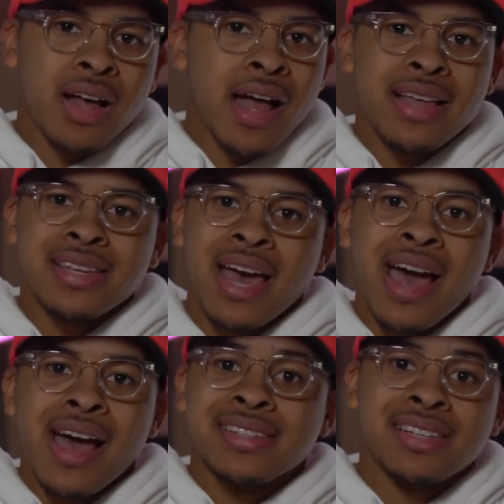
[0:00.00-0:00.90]
I had to
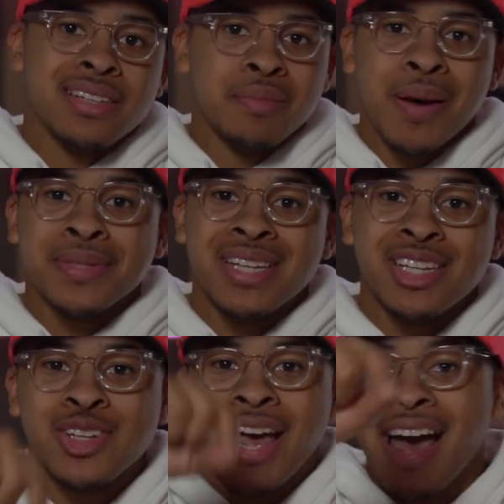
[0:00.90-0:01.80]
ask. The Bible
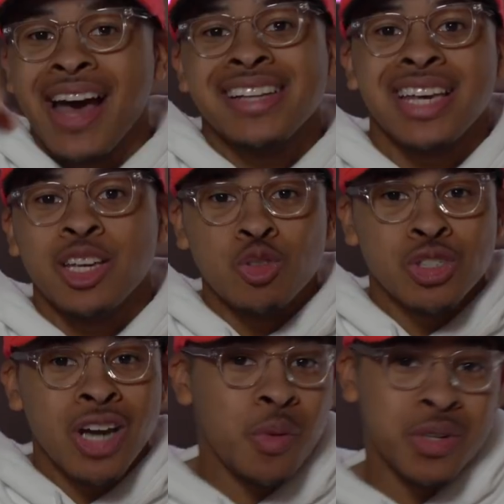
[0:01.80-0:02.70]
says, ask and you
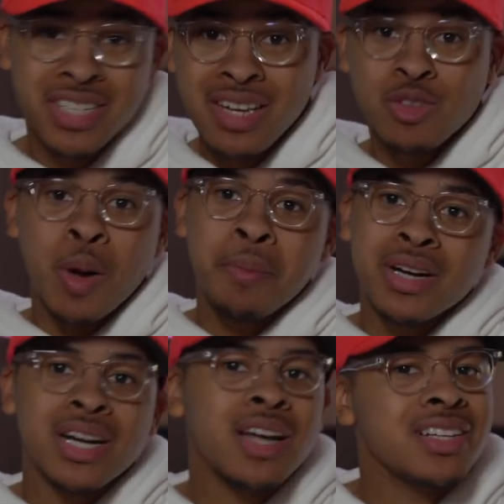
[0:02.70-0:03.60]
shall receive. So I
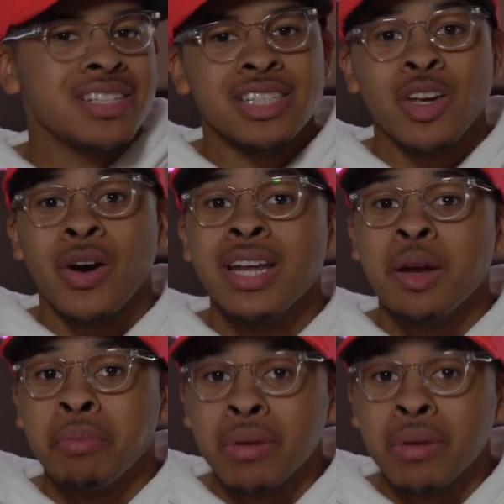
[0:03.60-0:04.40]
put it out there. I said, y'all need a